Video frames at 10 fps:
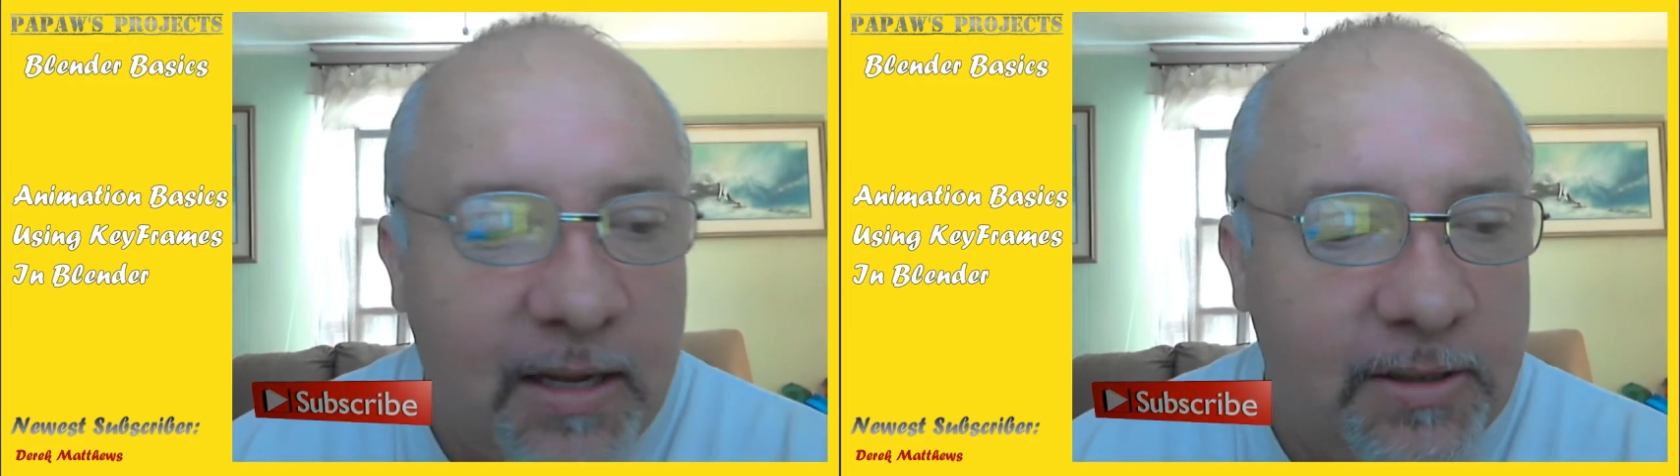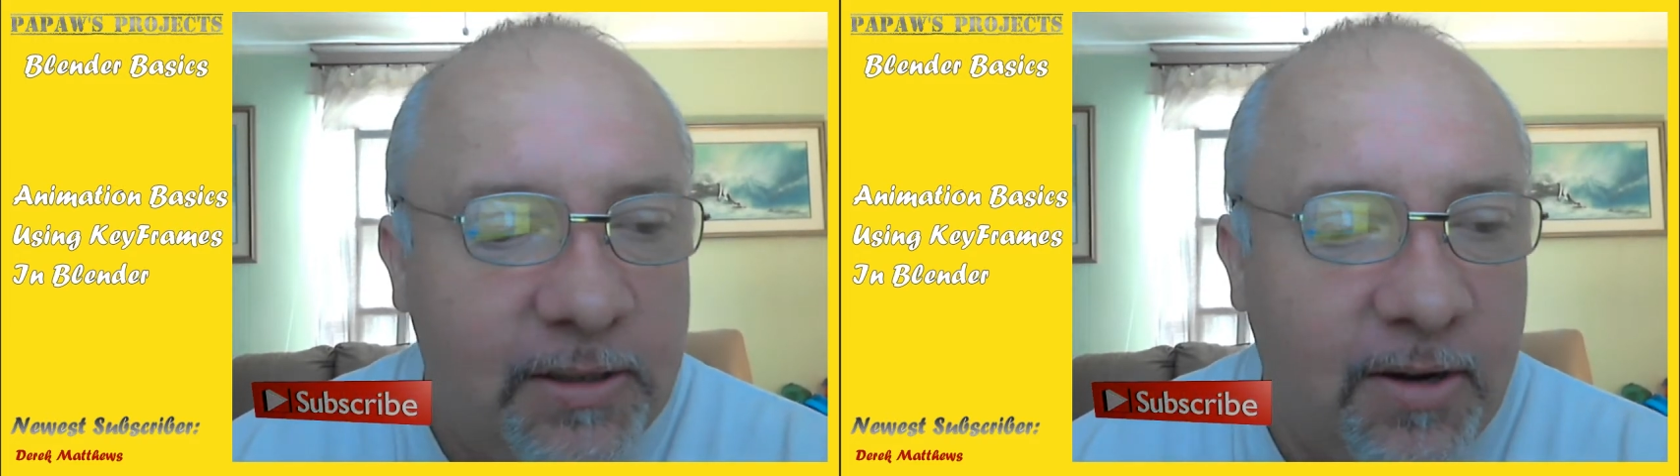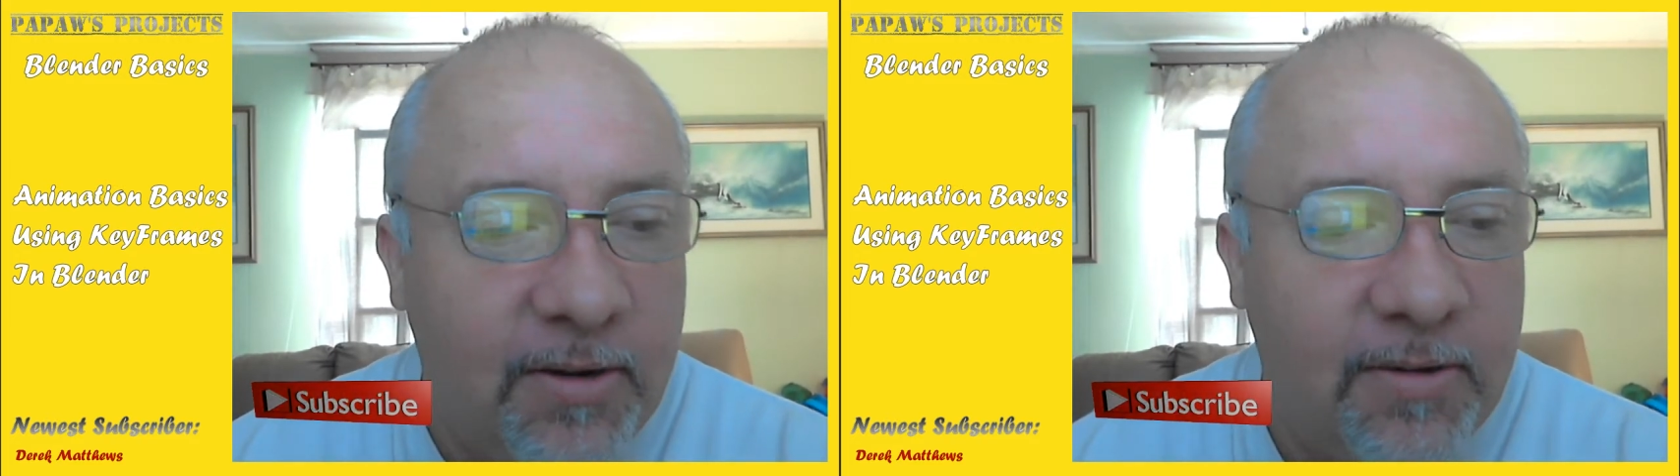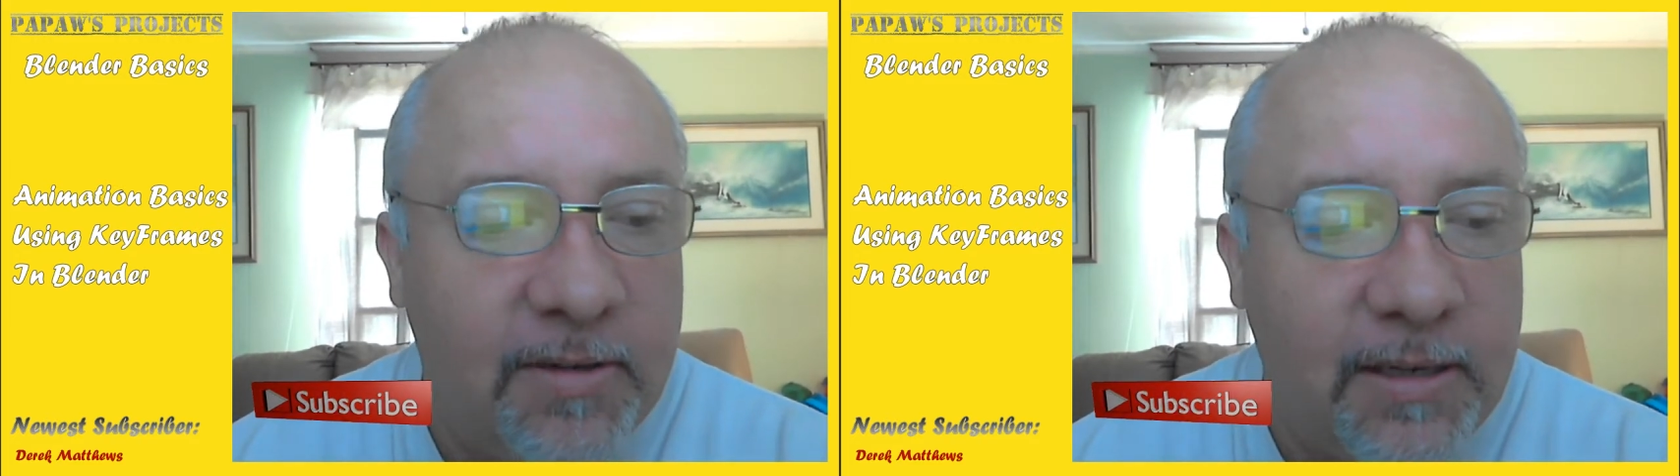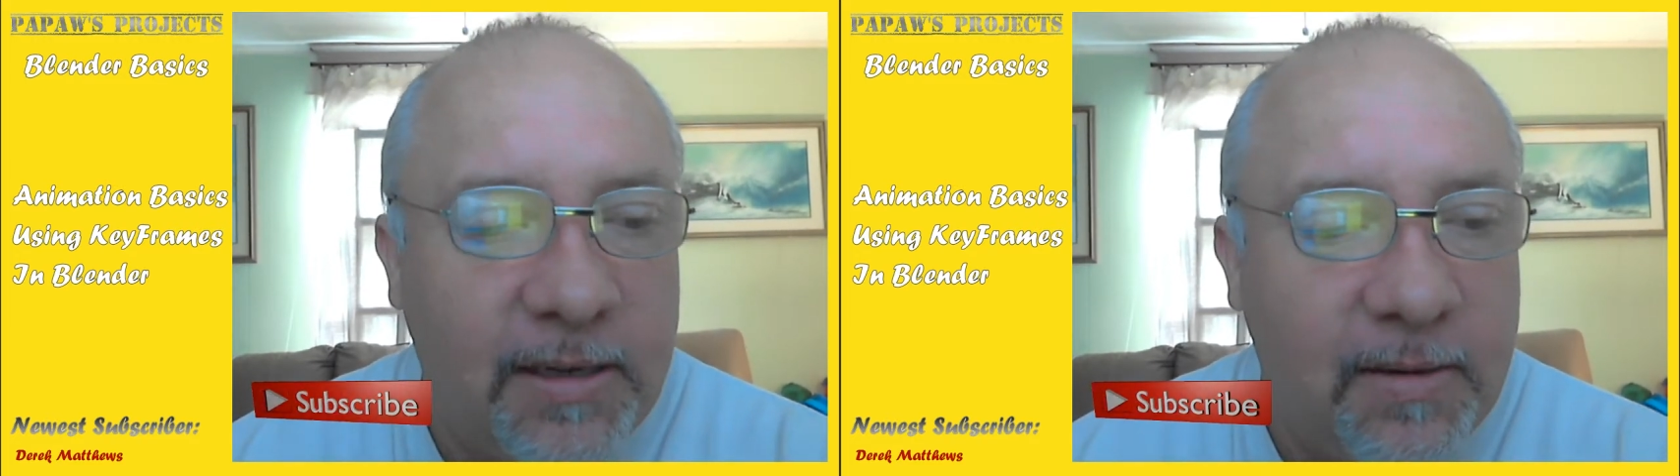So,
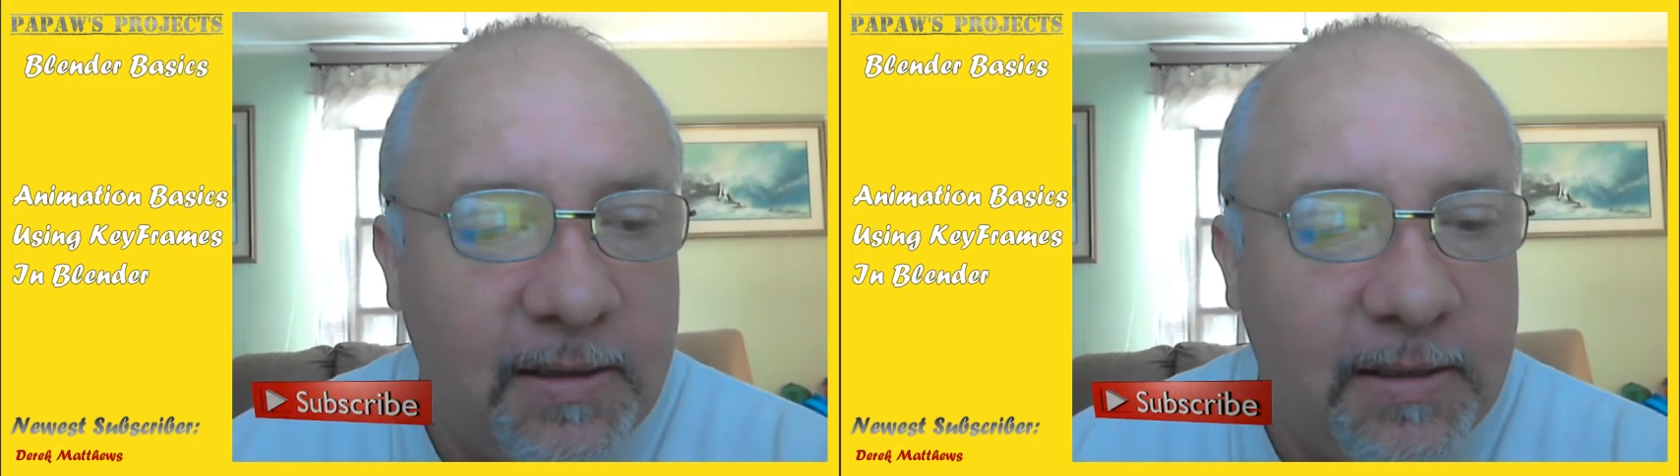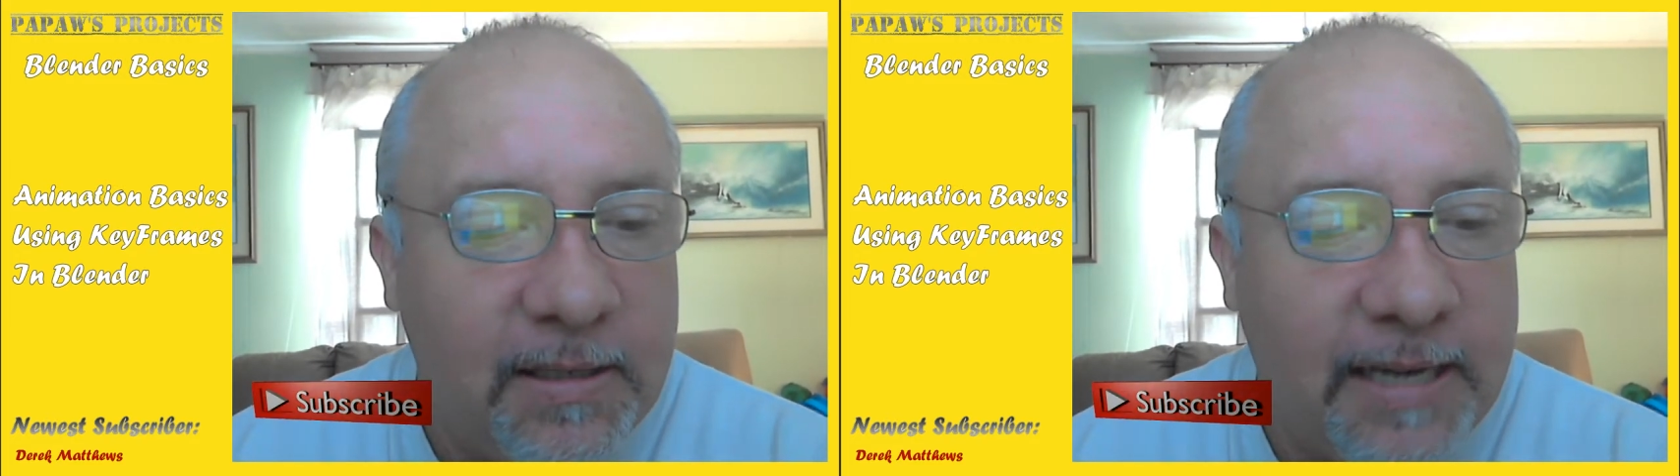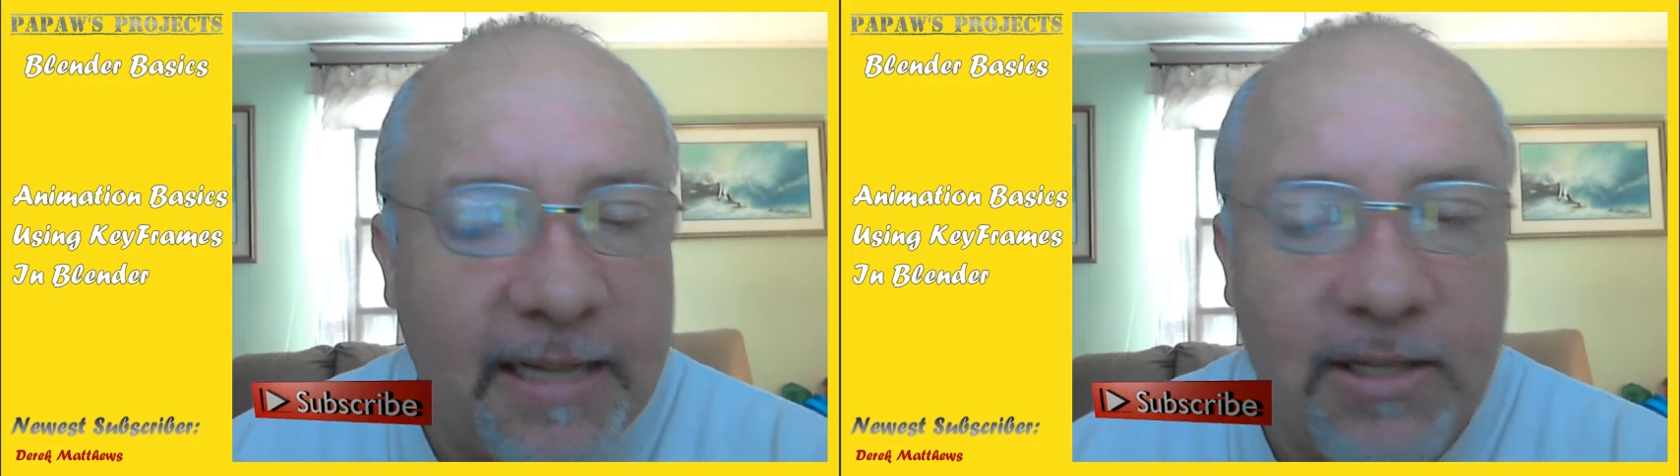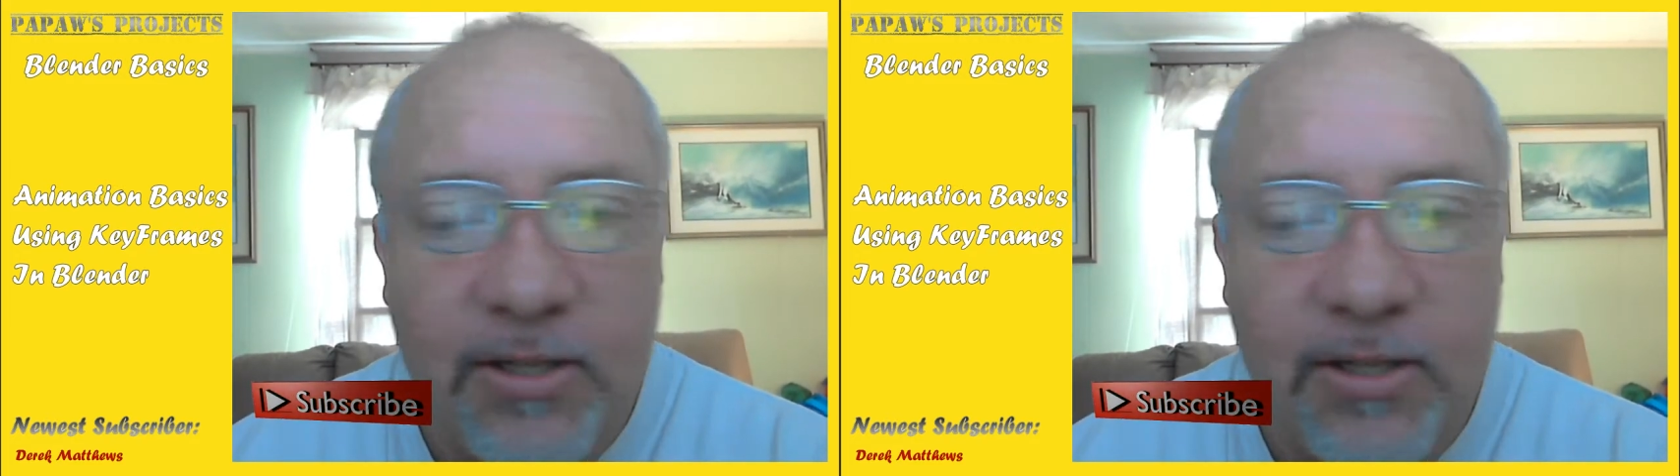to get